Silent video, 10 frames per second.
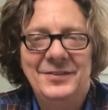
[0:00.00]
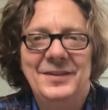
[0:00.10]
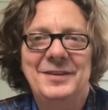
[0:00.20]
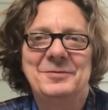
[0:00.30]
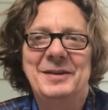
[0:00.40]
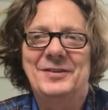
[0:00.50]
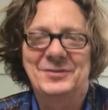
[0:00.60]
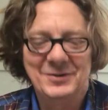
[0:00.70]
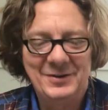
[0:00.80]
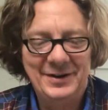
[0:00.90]
This week's
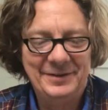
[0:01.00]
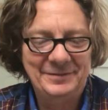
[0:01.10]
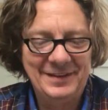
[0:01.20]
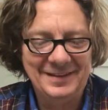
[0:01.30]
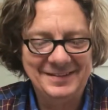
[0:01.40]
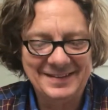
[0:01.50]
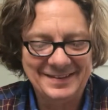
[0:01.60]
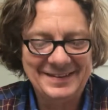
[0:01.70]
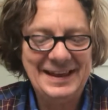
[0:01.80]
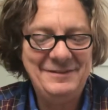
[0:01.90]
story is The
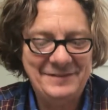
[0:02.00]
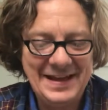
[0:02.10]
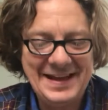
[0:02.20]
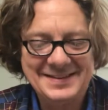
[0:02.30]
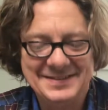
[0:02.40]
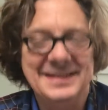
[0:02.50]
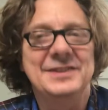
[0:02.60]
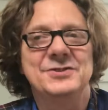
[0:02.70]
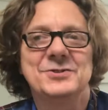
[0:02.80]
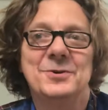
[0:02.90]
Steadfast
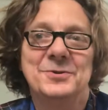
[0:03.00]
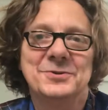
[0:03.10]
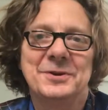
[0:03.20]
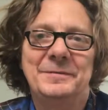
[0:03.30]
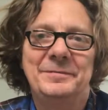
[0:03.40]
Tin Soldier